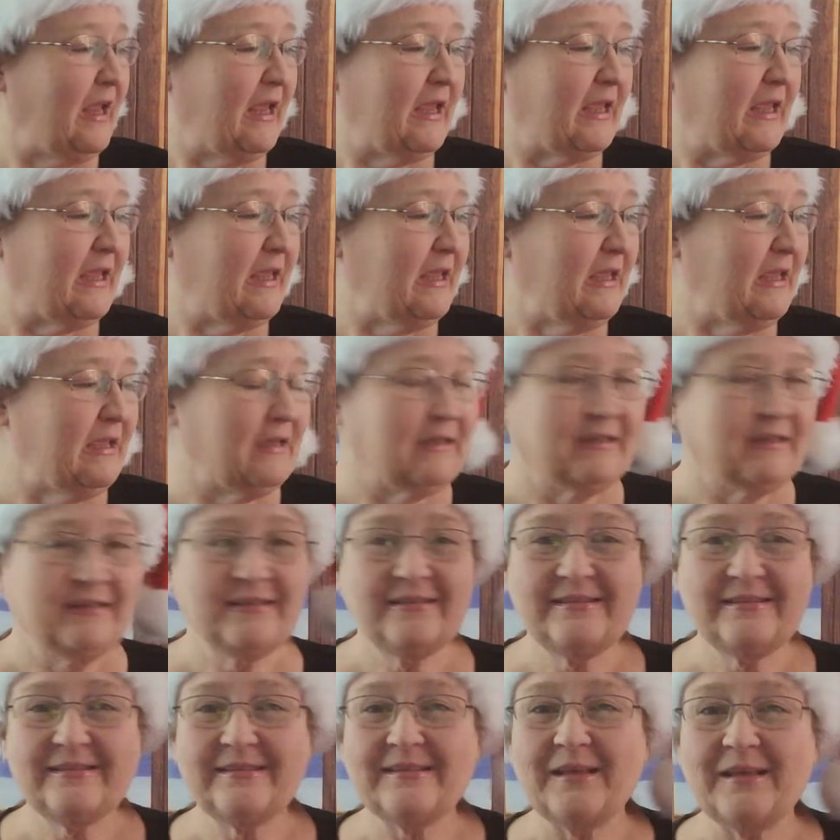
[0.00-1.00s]

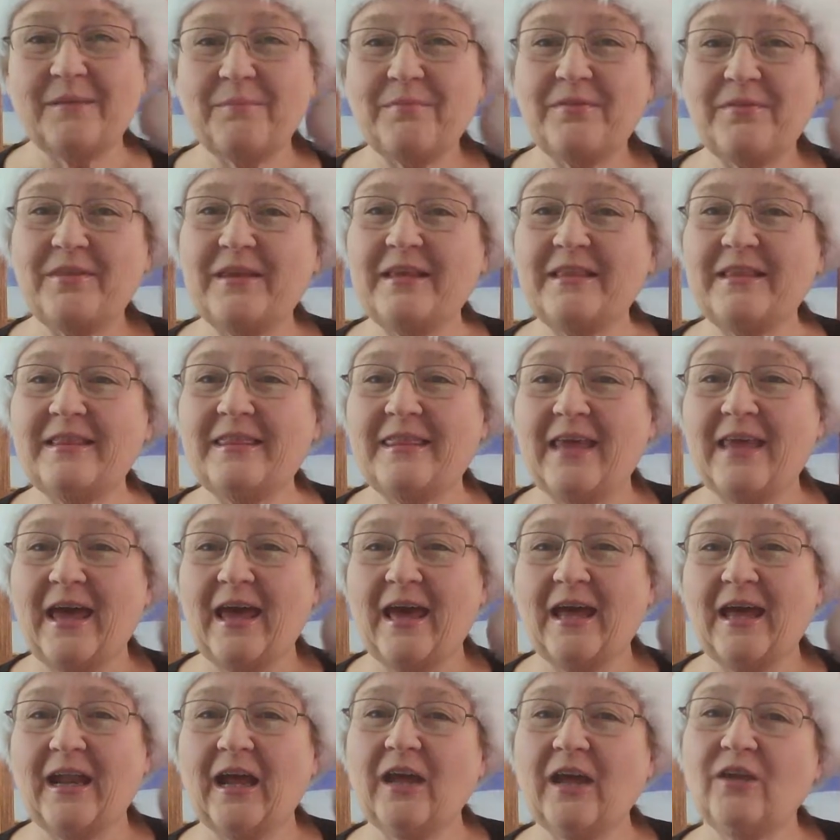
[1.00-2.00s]
is something
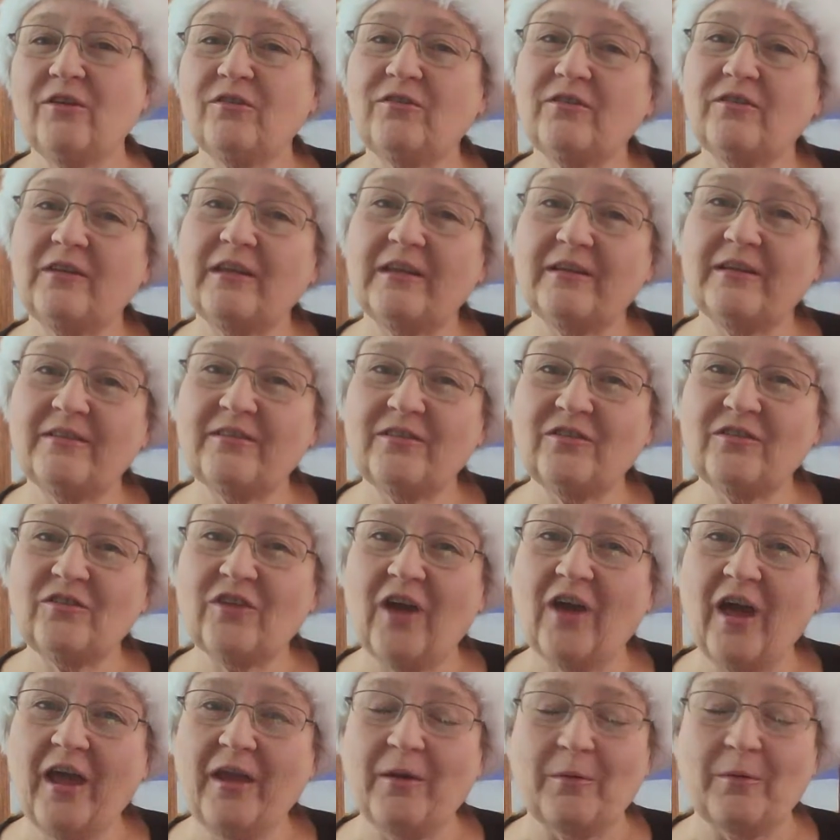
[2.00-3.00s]
that I used to get as a
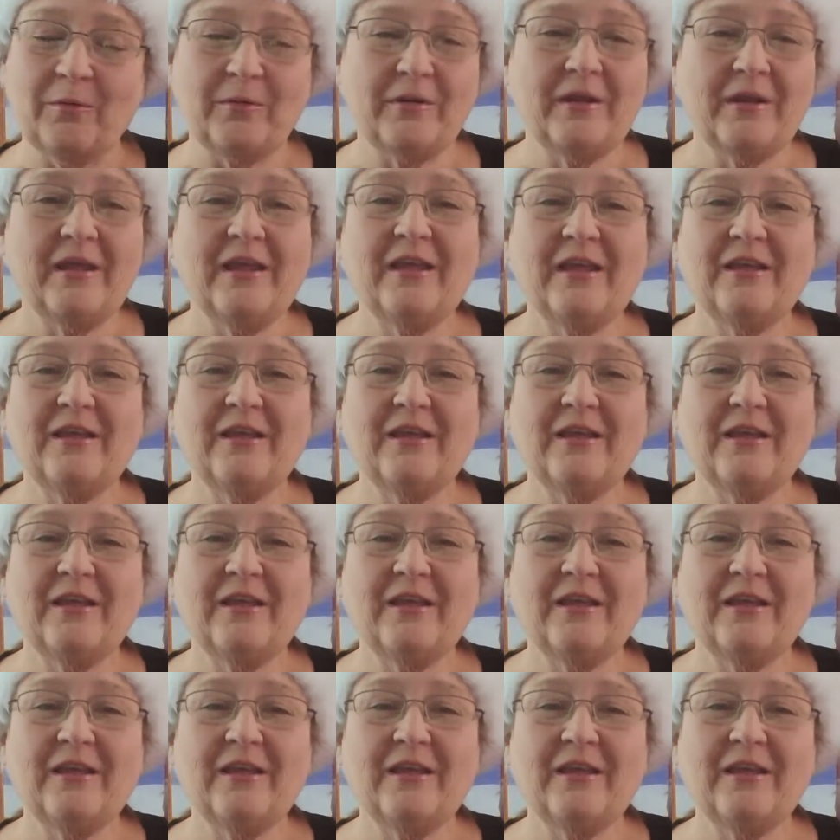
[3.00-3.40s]
child.